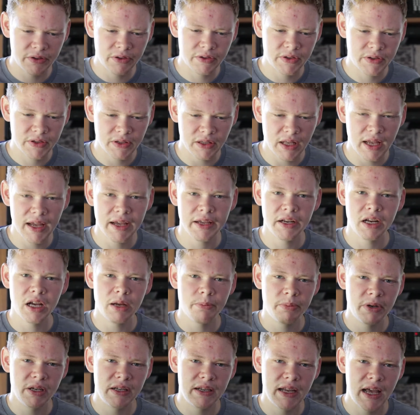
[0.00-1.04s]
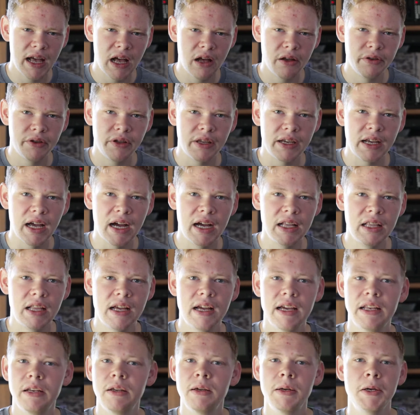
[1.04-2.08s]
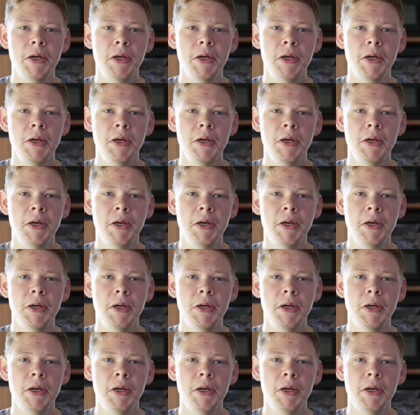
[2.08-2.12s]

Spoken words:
slide up and down the guy line.